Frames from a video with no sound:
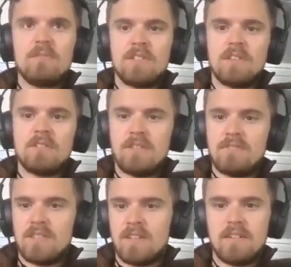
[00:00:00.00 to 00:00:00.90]
but don't leave
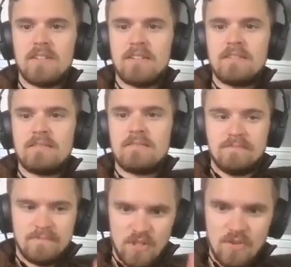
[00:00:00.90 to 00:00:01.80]
it there.
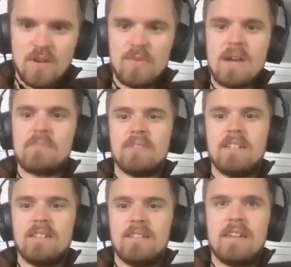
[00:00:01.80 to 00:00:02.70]
Store it
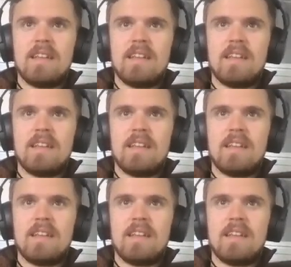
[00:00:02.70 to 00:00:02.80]
properly,